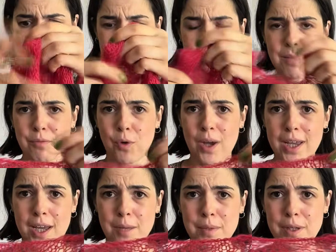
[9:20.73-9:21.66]
I'm quite
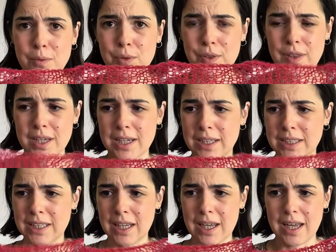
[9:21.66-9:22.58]
happy with
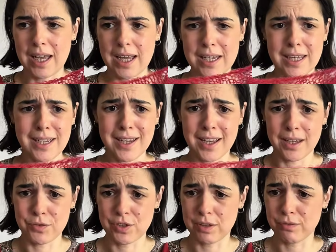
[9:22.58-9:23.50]
this. I
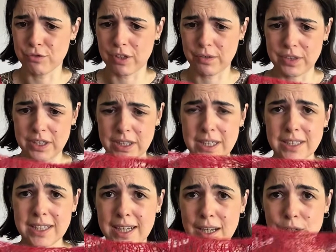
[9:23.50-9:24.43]
have self-drafted this,
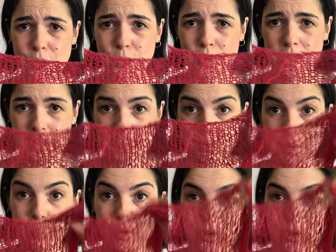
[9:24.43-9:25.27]
and I know some people are